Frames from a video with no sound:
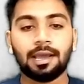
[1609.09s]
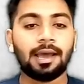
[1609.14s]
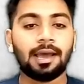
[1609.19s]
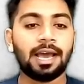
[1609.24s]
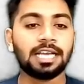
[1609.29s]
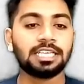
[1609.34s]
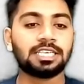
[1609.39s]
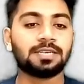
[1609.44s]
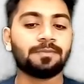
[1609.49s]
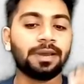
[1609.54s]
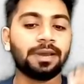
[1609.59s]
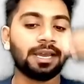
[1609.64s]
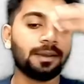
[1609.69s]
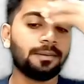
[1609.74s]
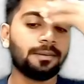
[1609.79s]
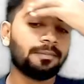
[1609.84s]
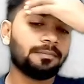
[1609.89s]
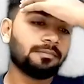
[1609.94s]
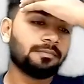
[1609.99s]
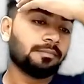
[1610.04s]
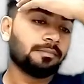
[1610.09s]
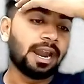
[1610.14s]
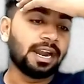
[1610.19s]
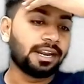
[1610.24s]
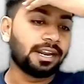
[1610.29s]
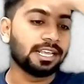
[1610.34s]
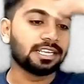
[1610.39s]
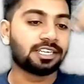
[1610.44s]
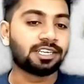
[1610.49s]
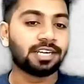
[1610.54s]
As my
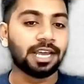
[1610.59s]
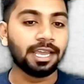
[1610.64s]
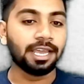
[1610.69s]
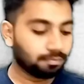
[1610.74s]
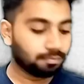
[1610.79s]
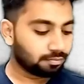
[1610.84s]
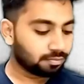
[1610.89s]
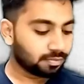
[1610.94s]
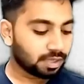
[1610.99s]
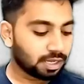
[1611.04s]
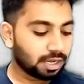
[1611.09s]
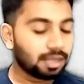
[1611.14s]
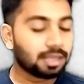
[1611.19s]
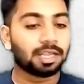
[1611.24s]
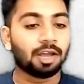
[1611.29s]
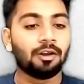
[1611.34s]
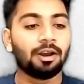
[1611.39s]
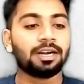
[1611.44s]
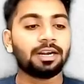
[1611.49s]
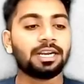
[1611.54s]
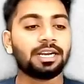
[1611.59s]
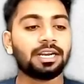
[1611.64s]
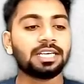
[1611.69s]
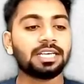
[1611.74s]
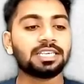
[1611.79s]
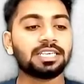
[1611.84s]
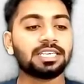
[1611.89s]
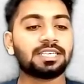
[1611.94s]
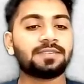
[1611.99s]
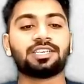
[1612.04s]
battery is dying. Now let us
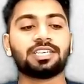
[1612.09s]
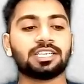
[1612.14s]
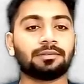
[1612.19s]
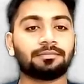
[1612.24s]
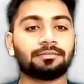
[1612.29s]
finish this one.